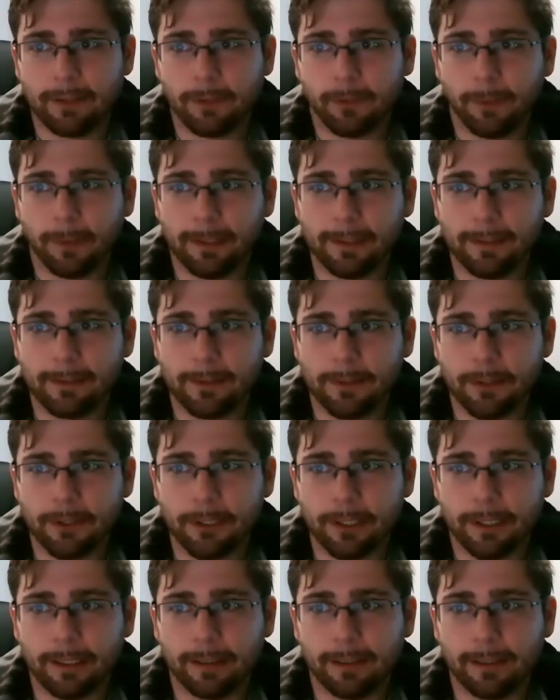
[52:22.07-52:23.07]
twenties and
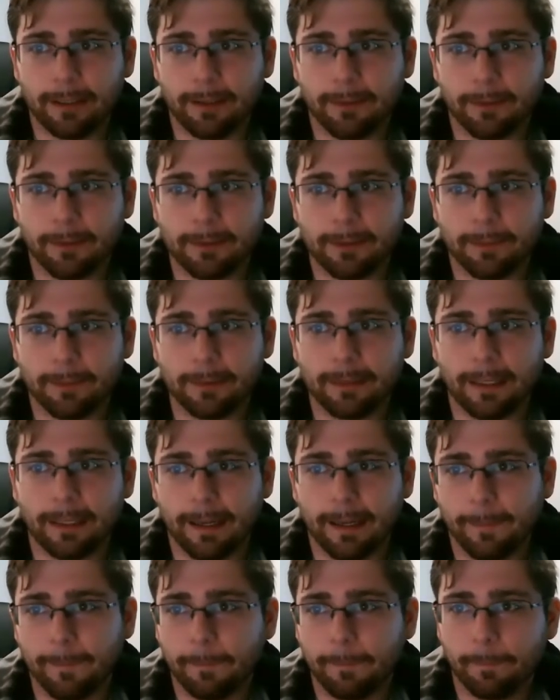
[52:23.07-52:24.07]
shit in there. What's up with
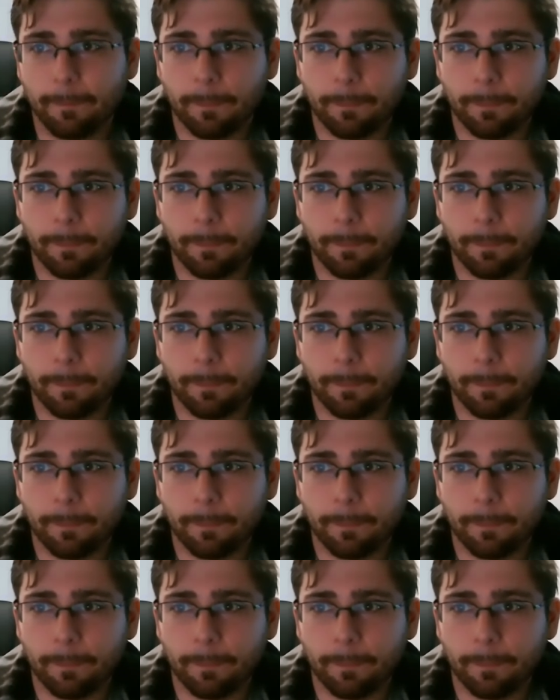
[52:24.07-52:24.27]
that? It was